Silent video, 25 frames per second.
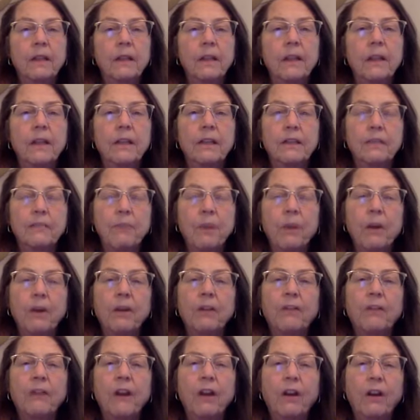it's part
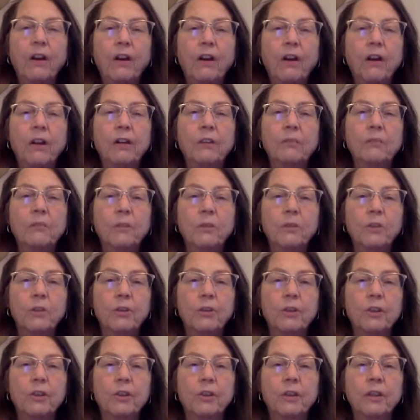of our heart
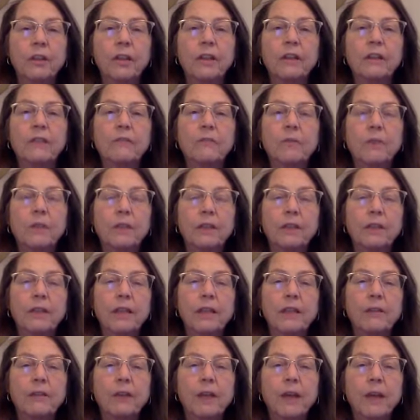motion. It's what,
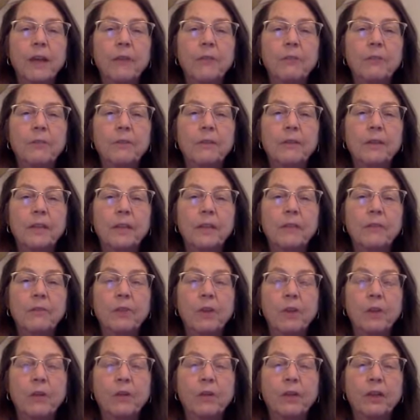what helps us keep
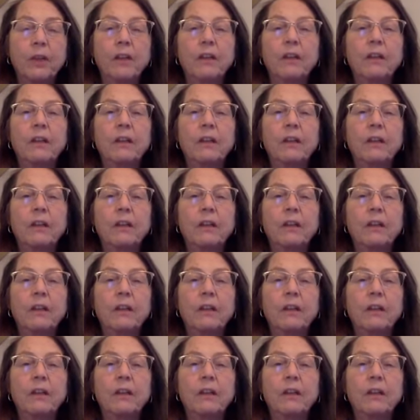going.